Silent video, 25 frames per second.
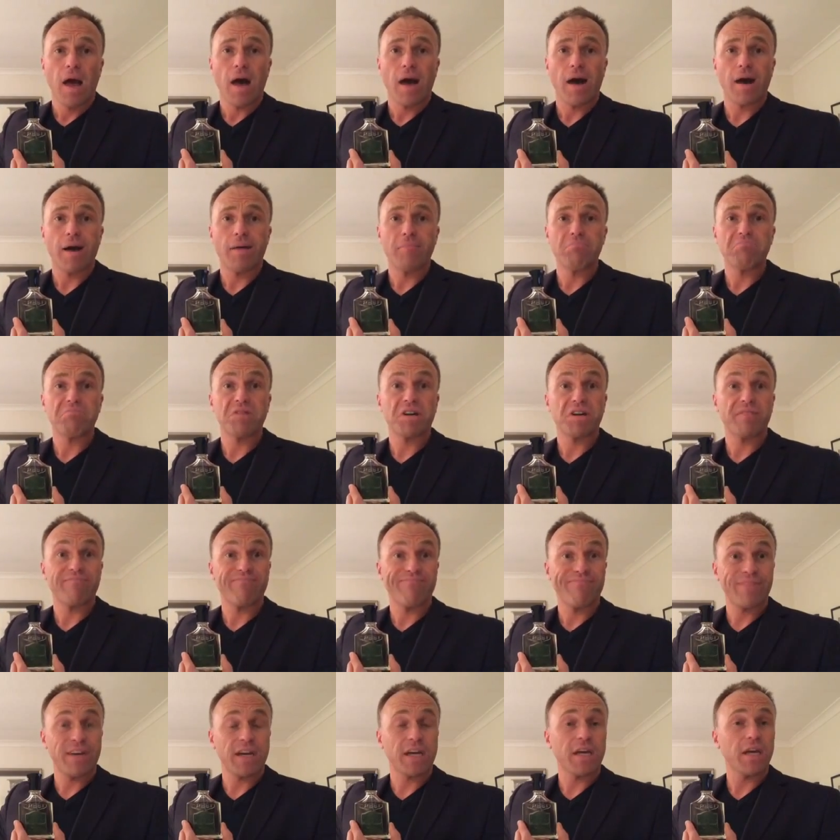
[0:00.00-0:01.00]
But
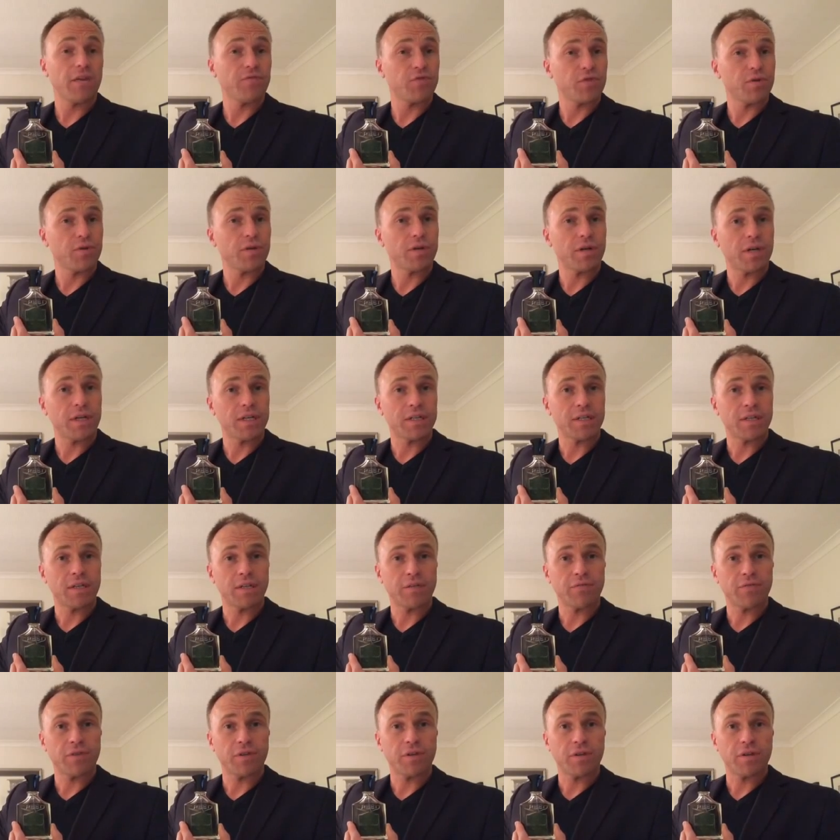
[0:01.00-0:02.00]
that gives you an
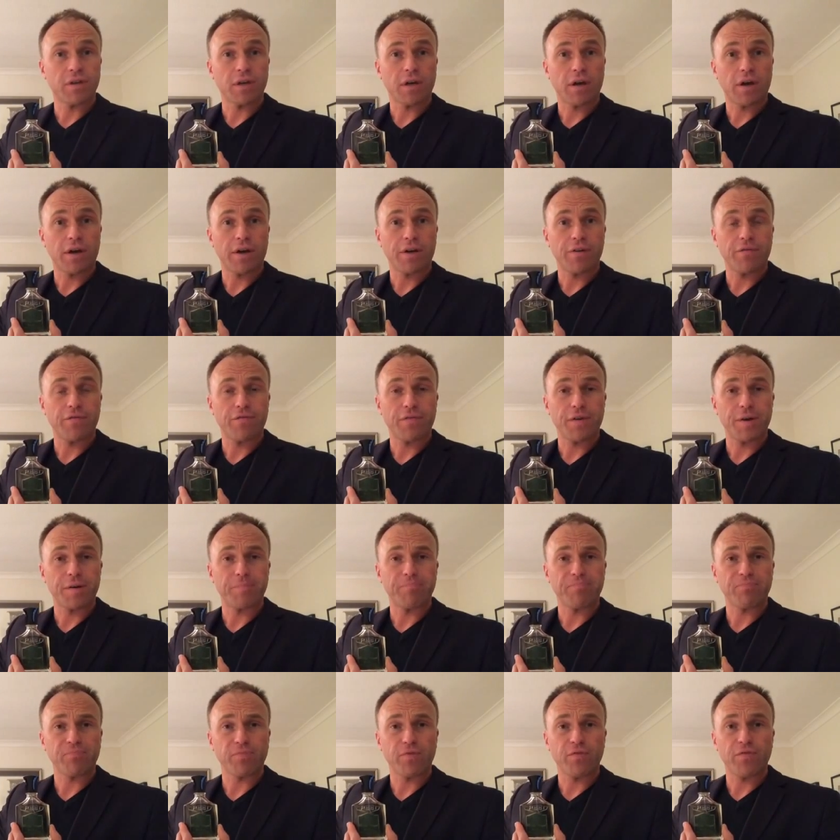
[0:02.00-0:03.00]
idea of the kind of
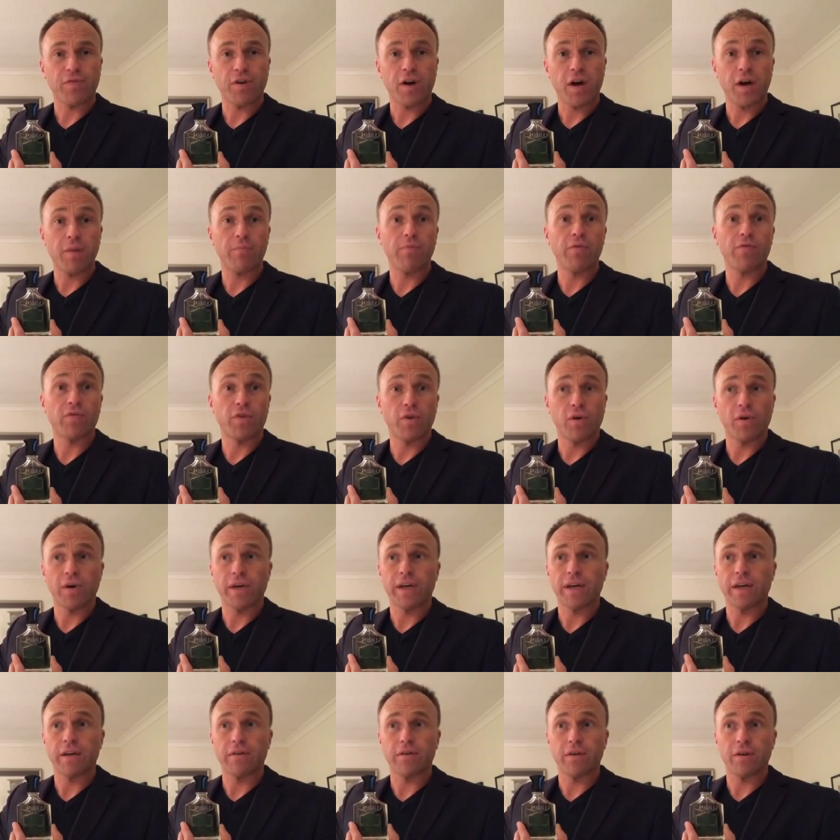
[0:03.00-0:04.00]
vibe you've got
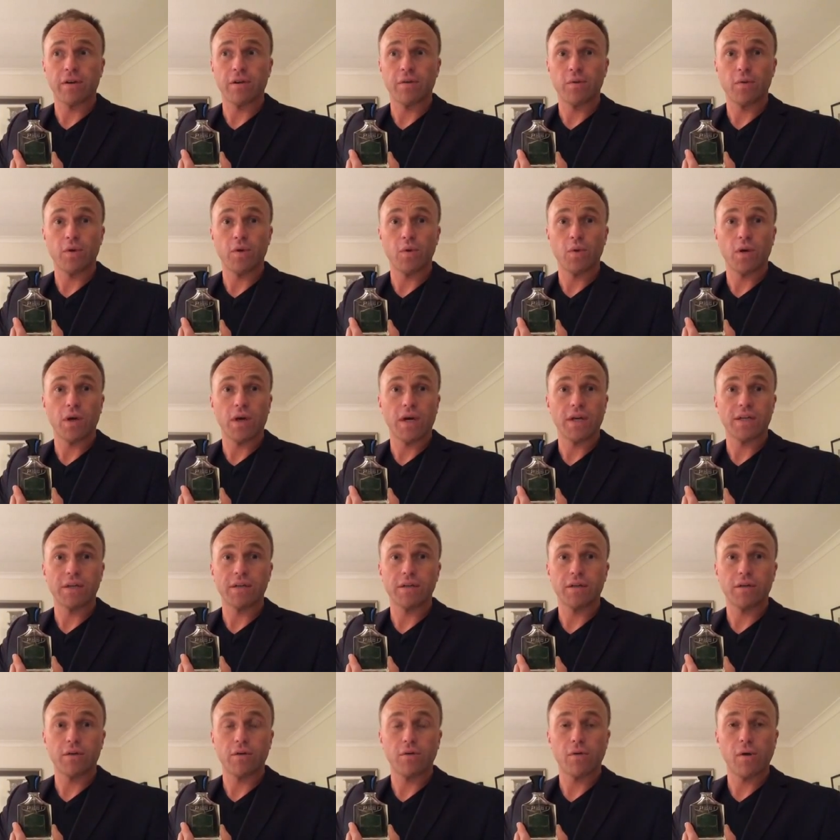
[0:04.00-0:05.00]
here. You know, I
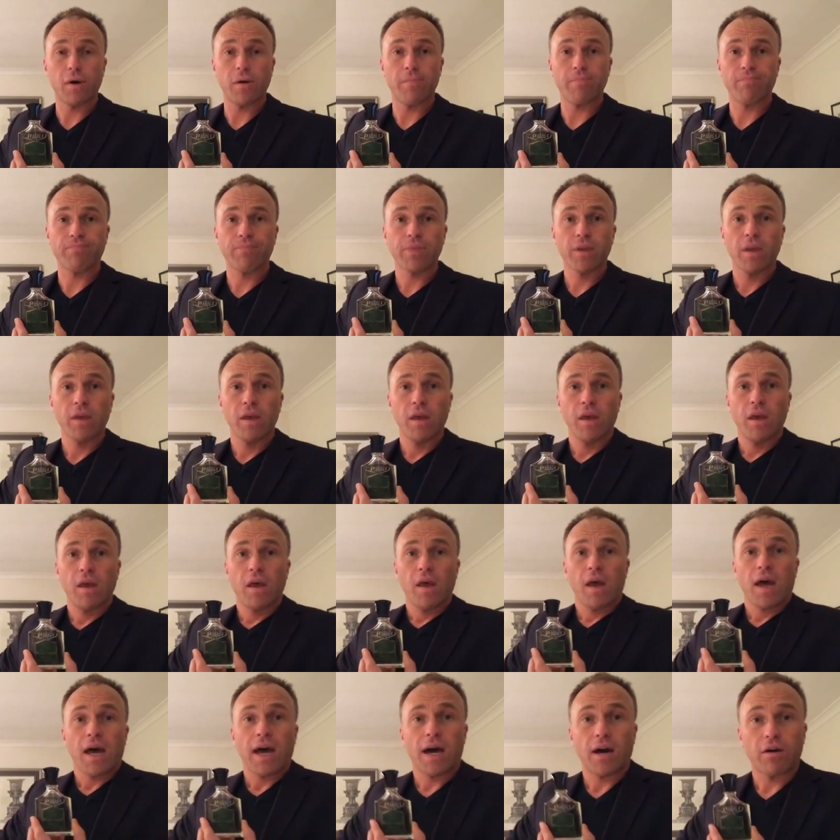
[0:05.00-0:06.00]
don't know
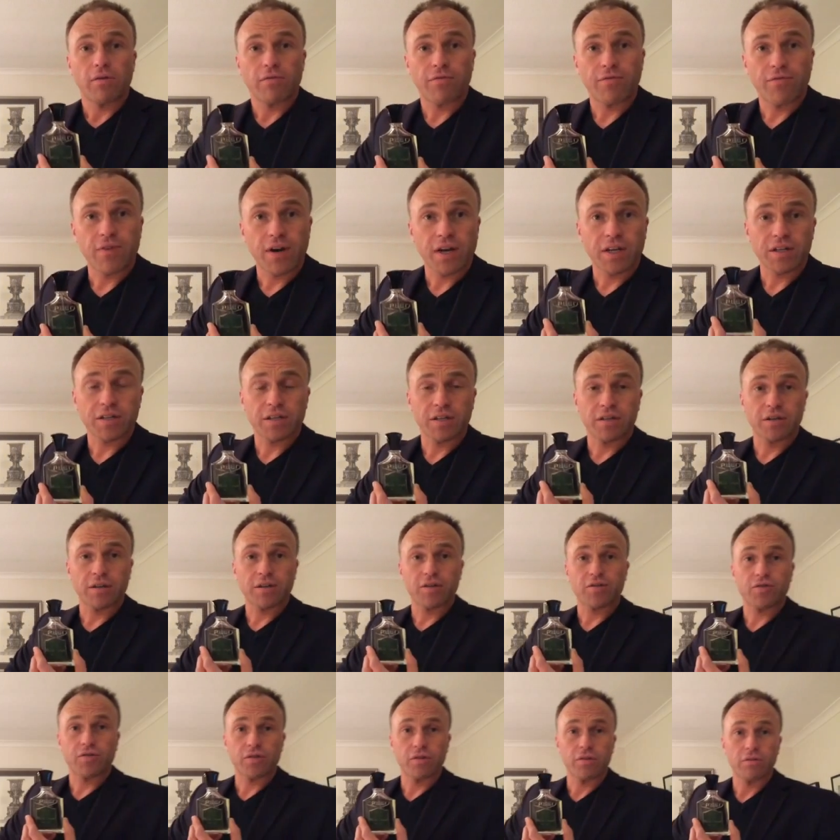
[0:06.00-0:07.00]
how Frank
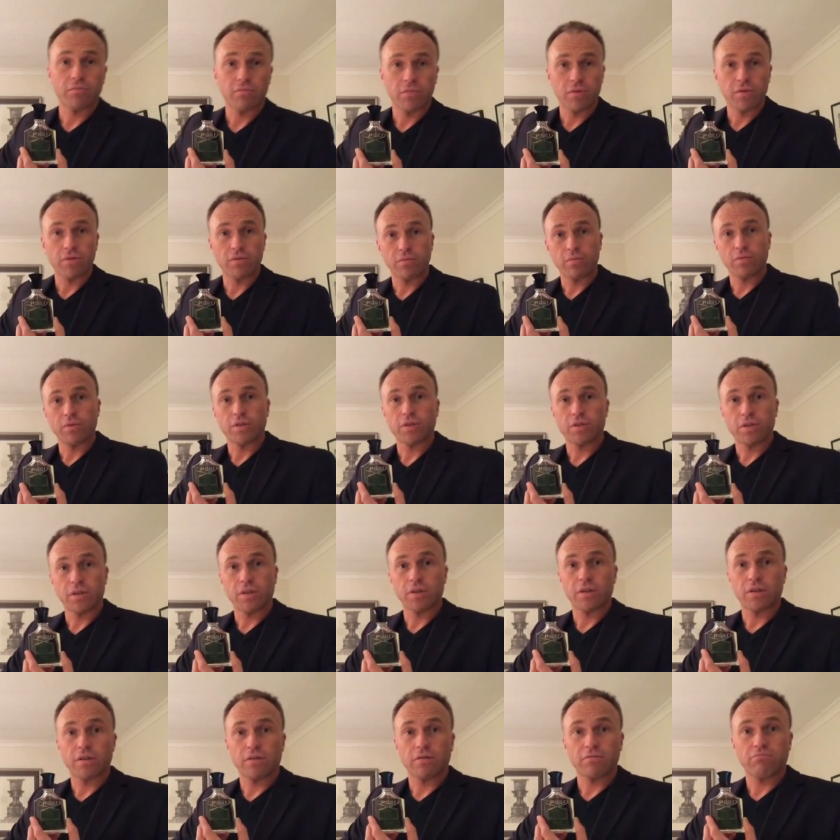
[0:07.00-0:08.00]
Sinatra was
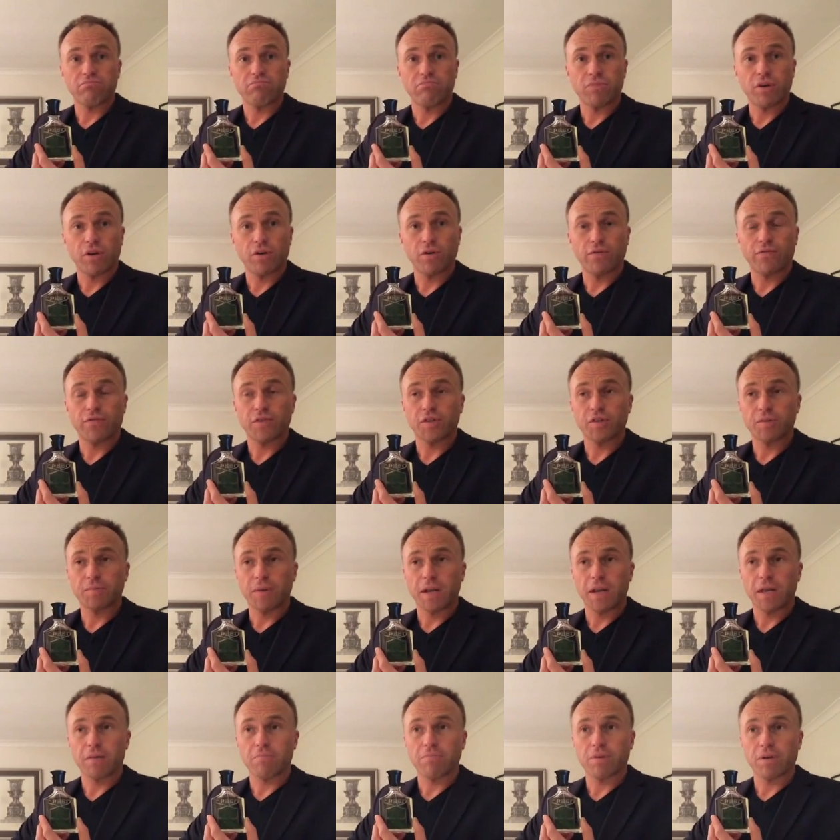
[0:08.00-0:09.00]
known for
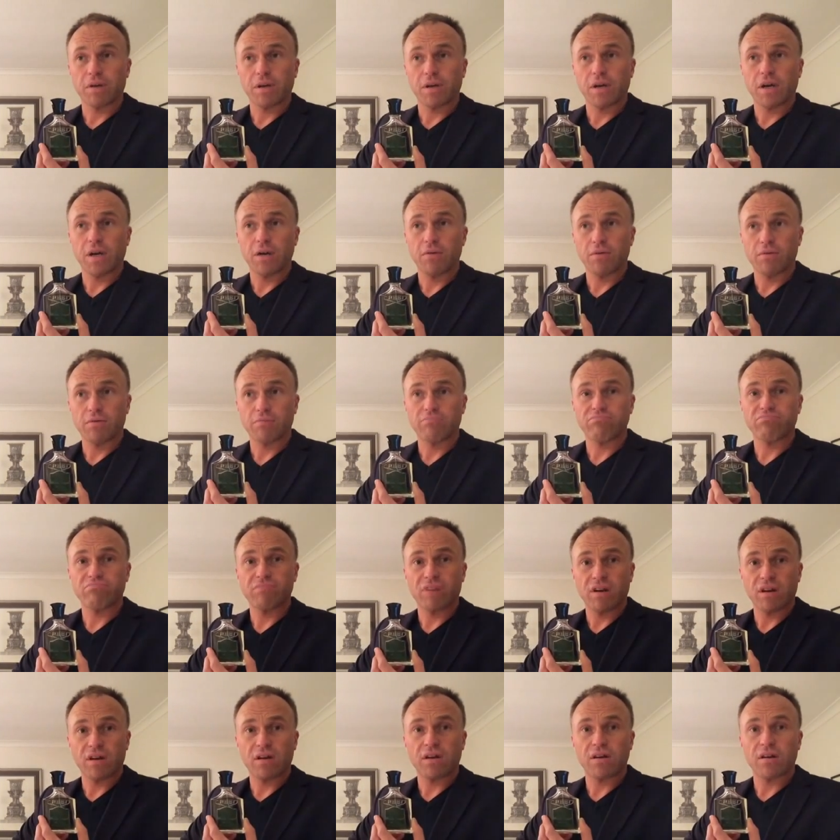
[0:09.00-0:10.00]
smelling, but I would
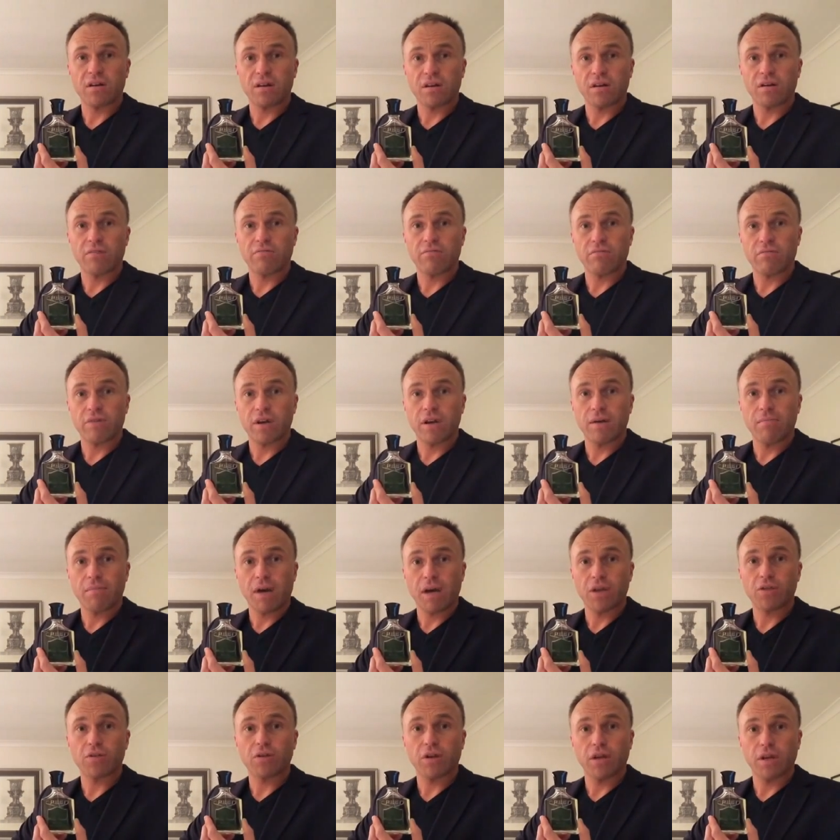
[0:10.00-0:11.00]

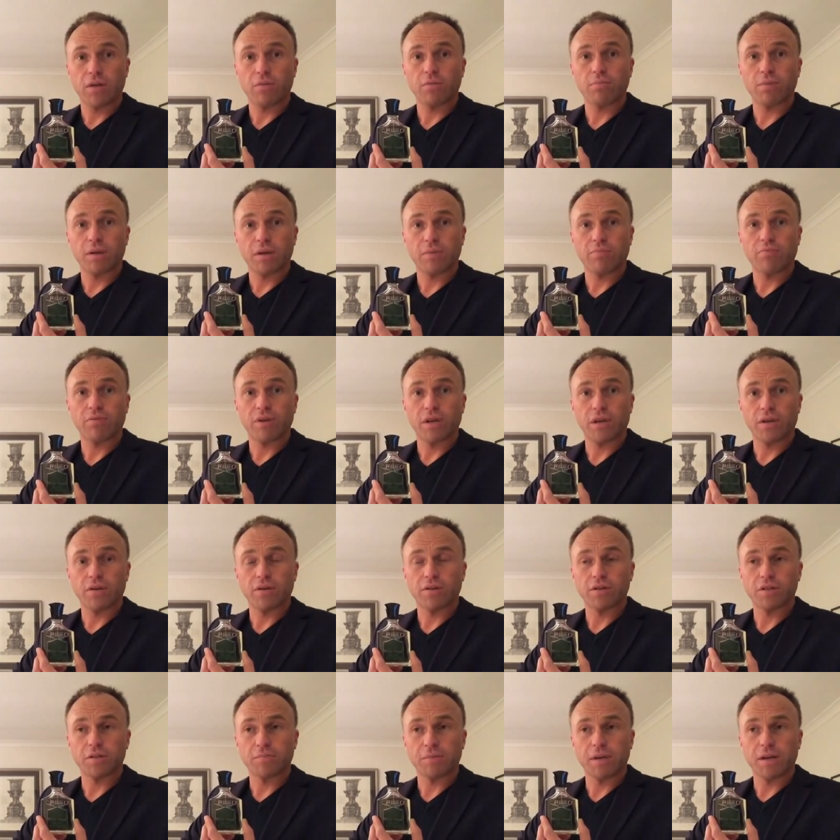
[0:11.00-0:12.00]
imagine he would be a pretty
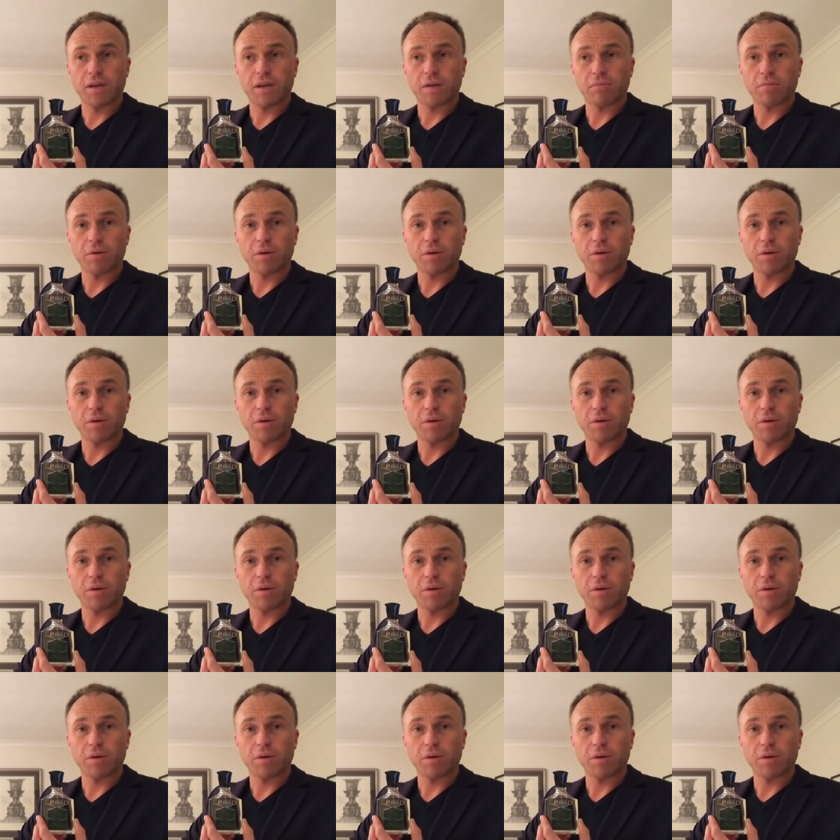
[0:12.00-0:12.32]
good smelling